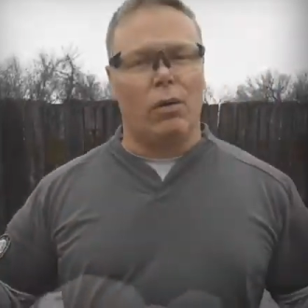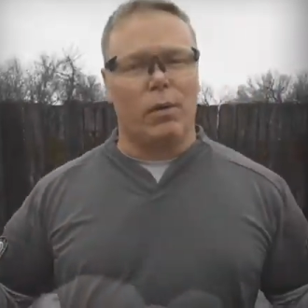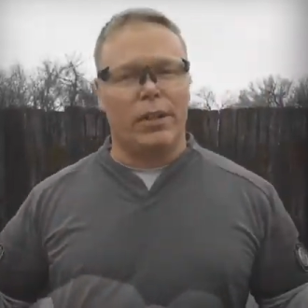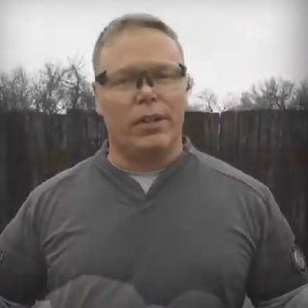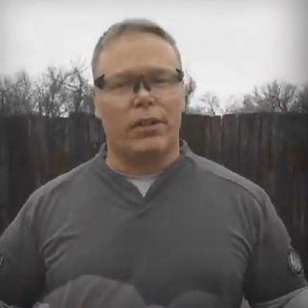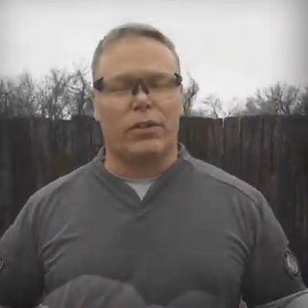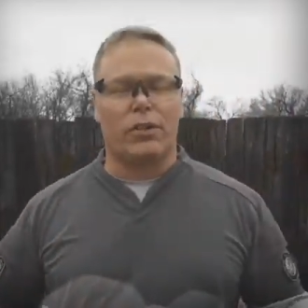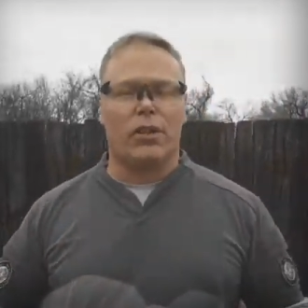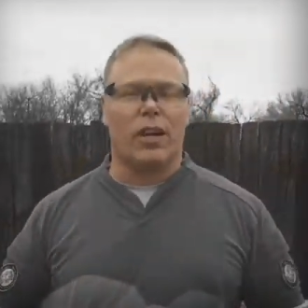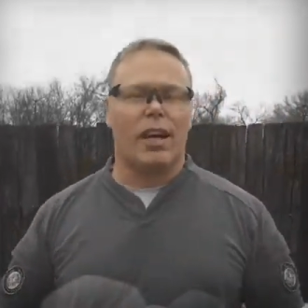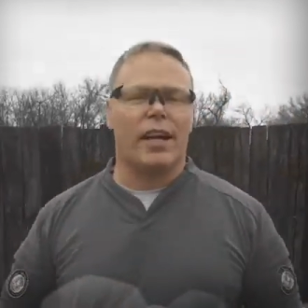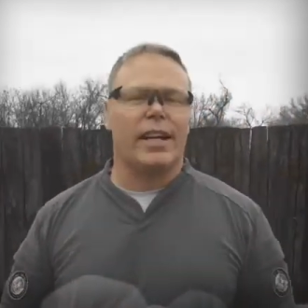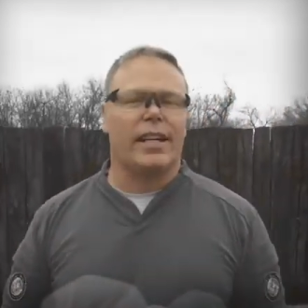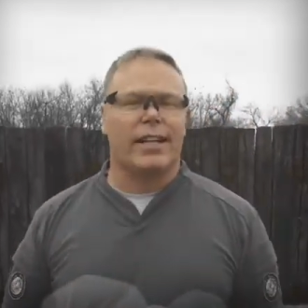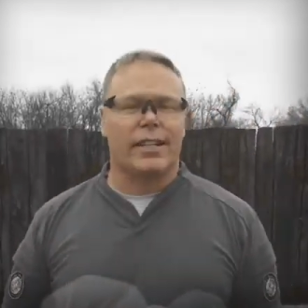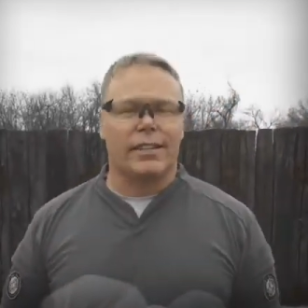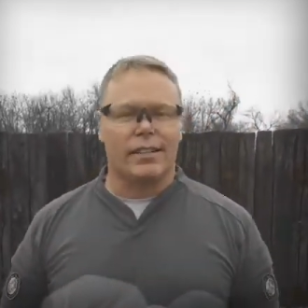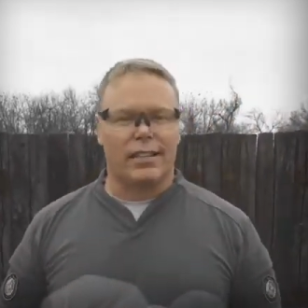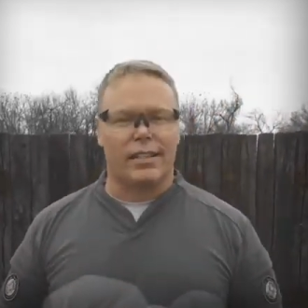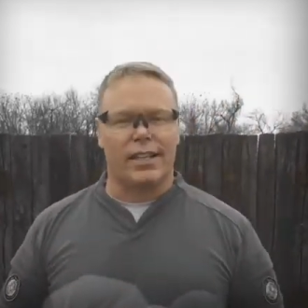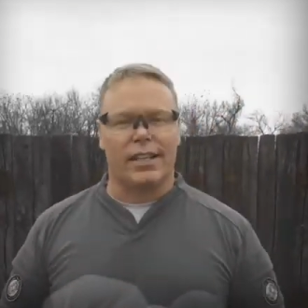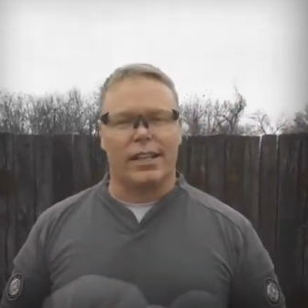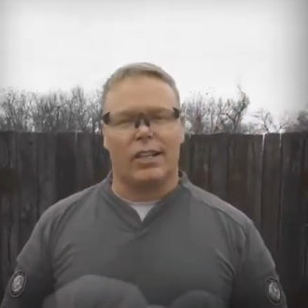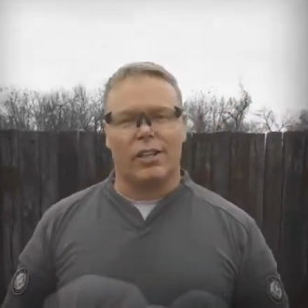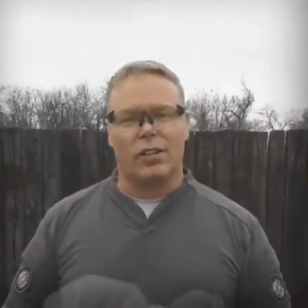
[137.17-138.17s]
when you're trying to
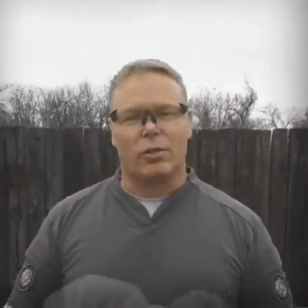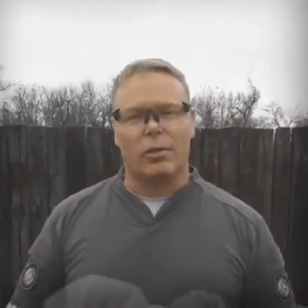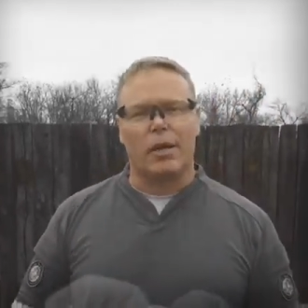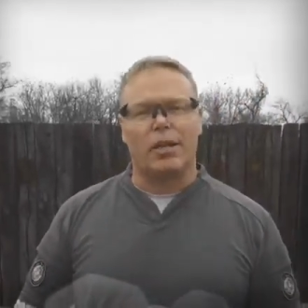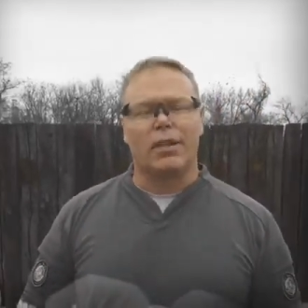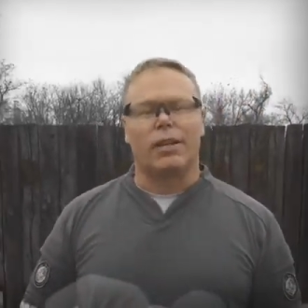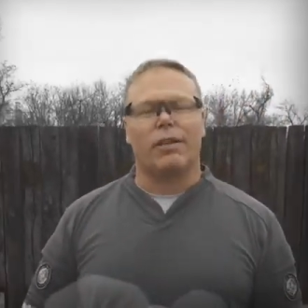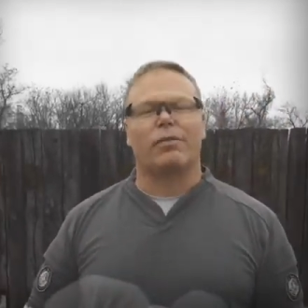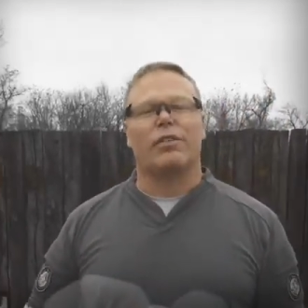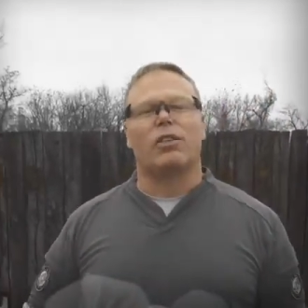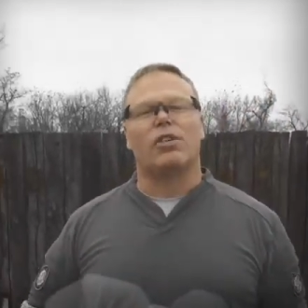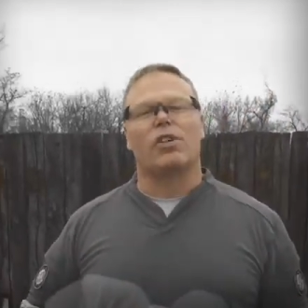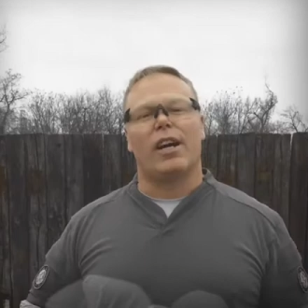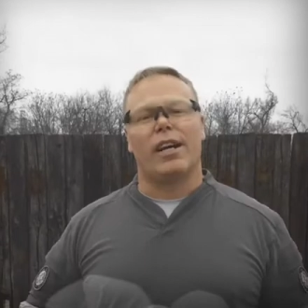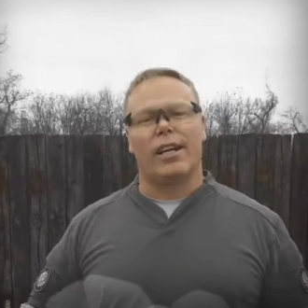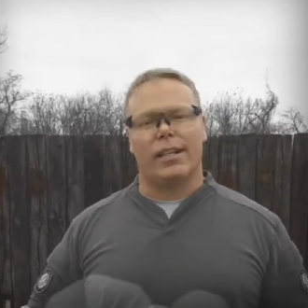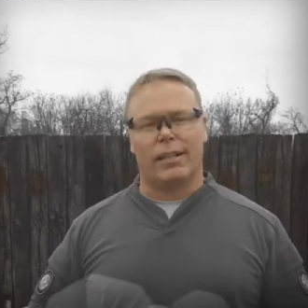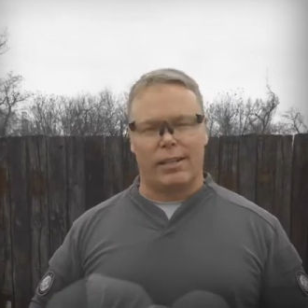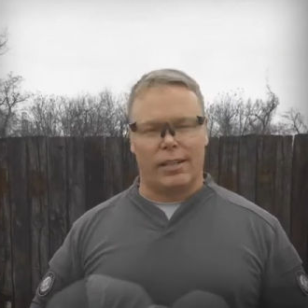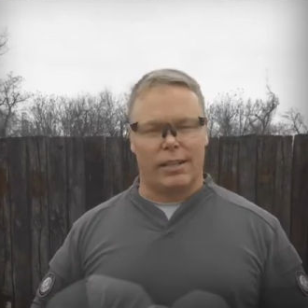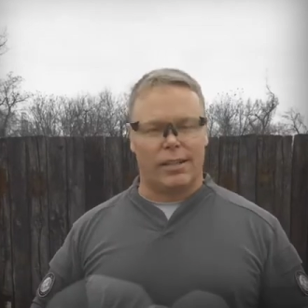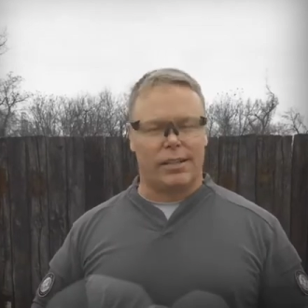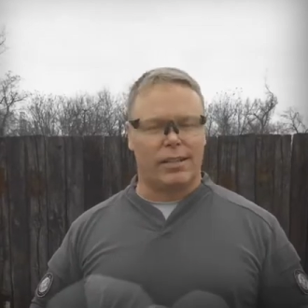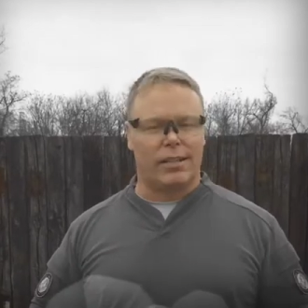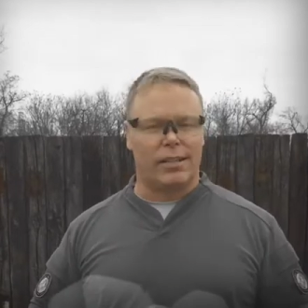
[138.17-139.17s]
conceal, especially when you're trying to
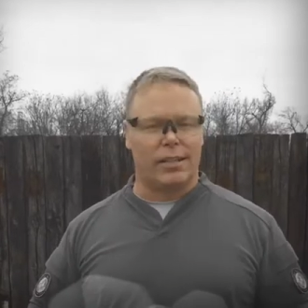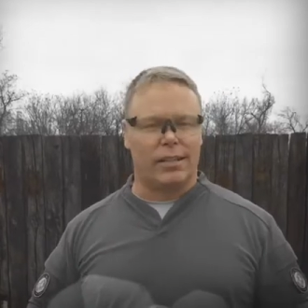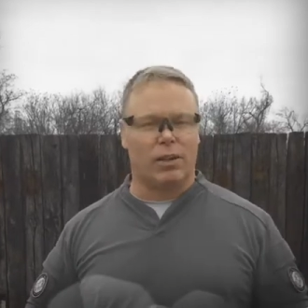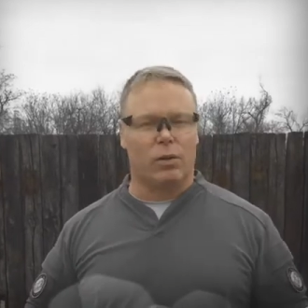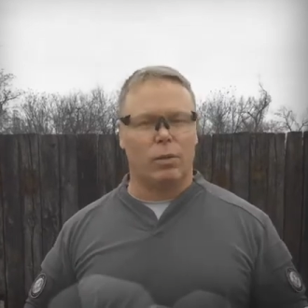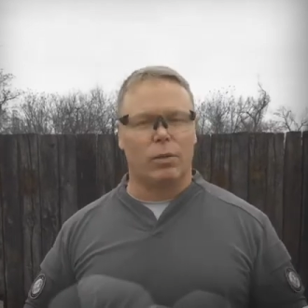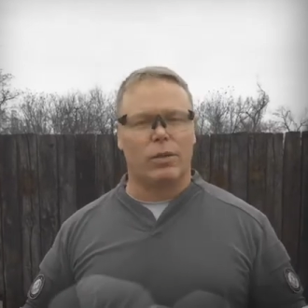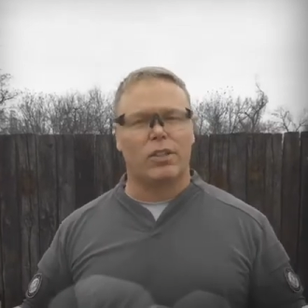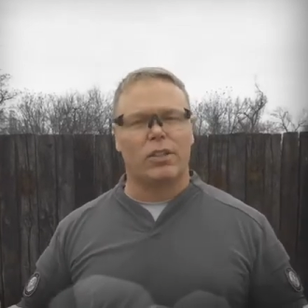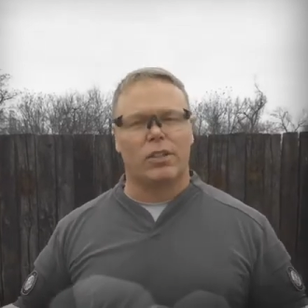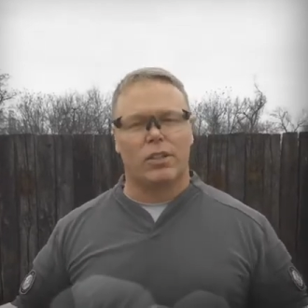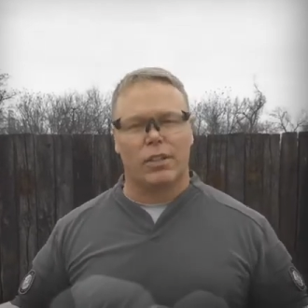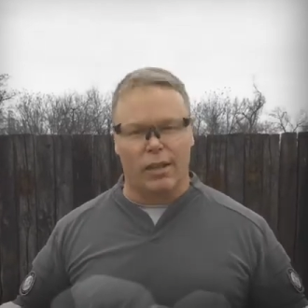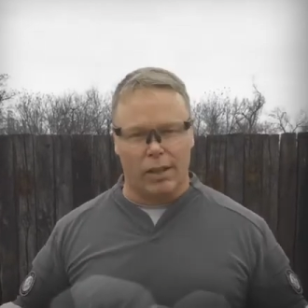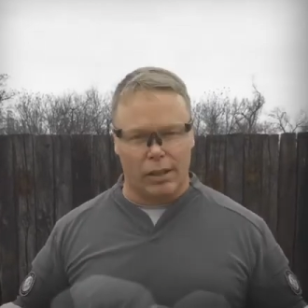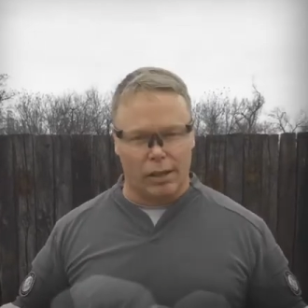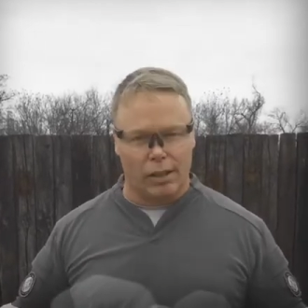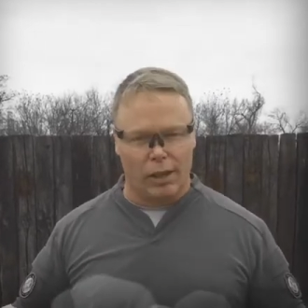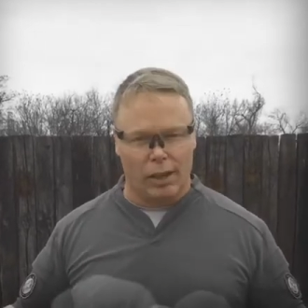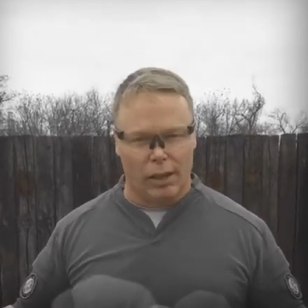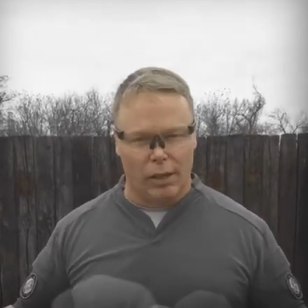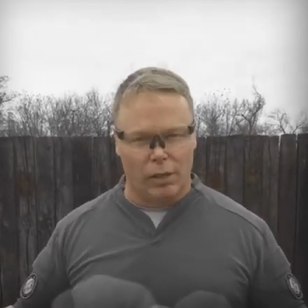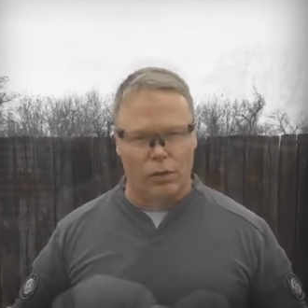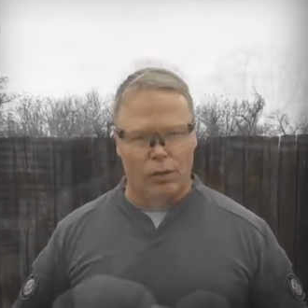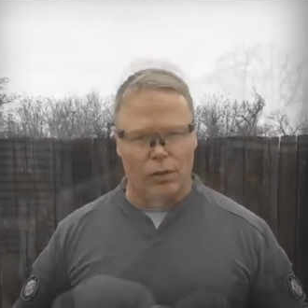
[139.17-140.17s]
conceal with snug
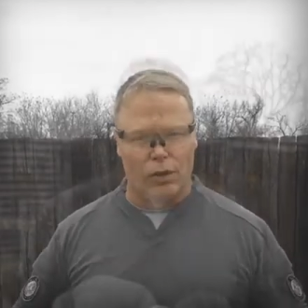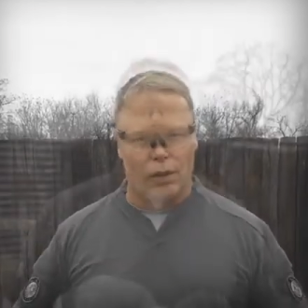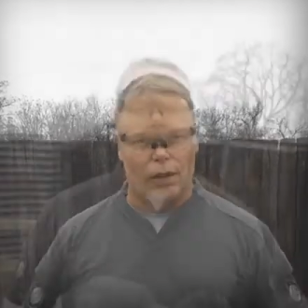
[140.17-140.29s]
clothes.